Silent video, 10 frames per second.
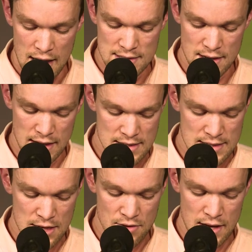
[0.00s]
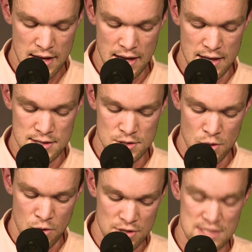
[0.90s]
as an idea in our heads
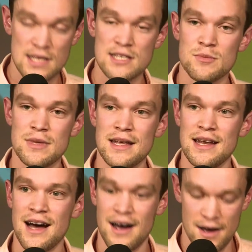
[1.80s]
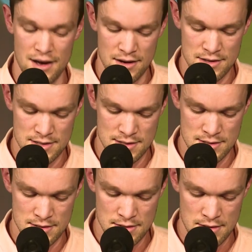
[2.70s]
or a sentiment in our
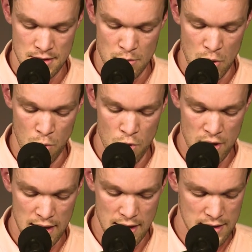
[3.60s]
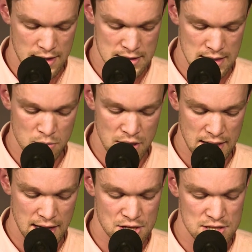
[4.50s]
hearts, but work out its
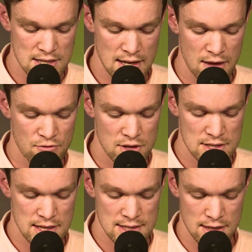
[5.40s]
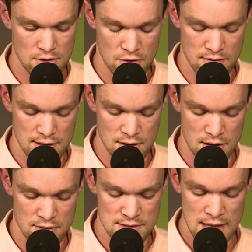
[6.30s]
implications in every detail of our
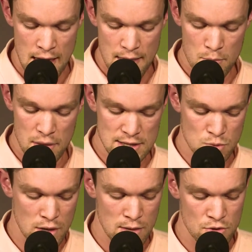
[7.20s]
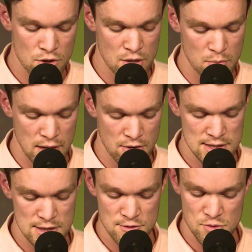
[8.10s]
lives. That means we will not compare
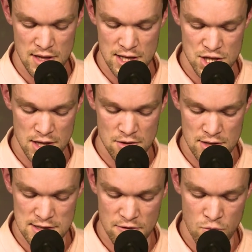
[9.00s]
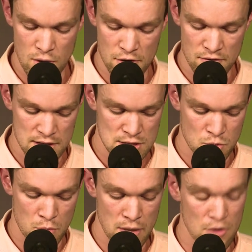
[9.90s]
ourselves with each other as if one of us
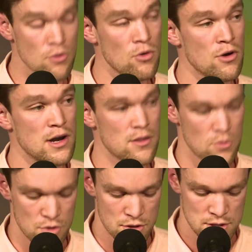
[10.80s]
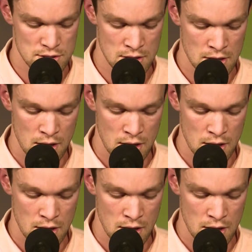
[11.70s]
were better or another worse.